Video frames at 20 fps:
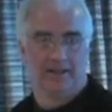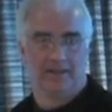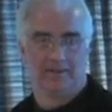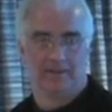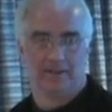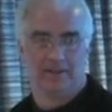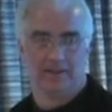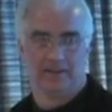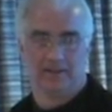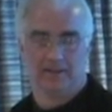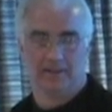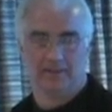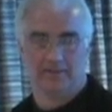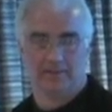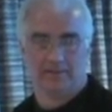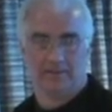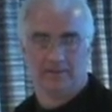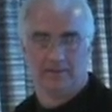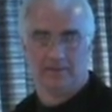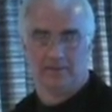think
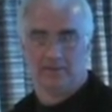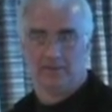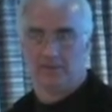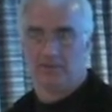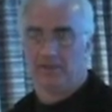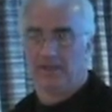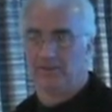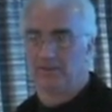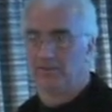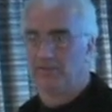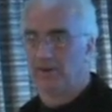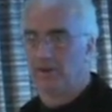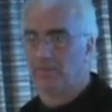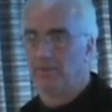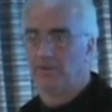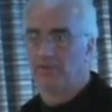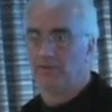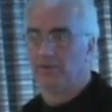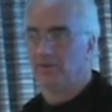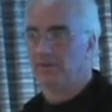there's lots of
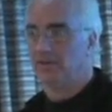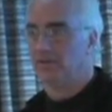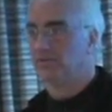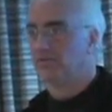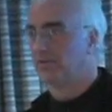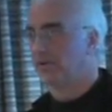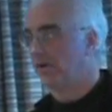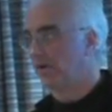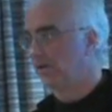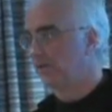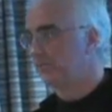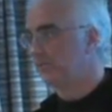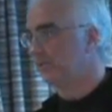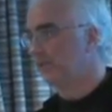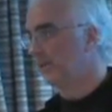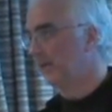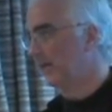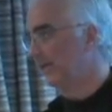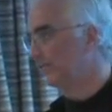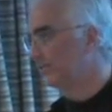opportunities for all of you
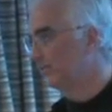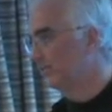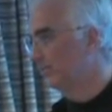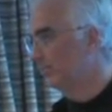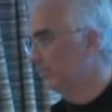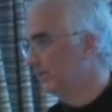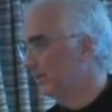guys to be